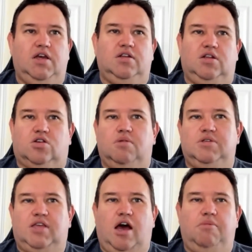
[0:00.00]
Determines
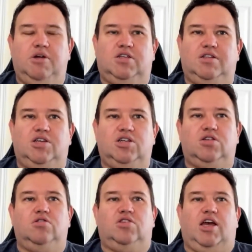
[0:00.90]
how much
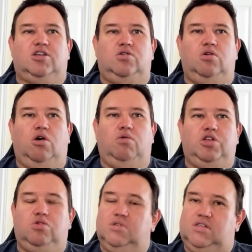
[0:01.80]
additional tax you owe when
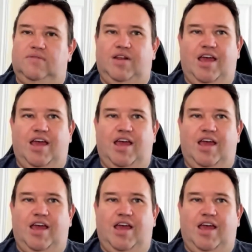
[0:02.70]
you receive an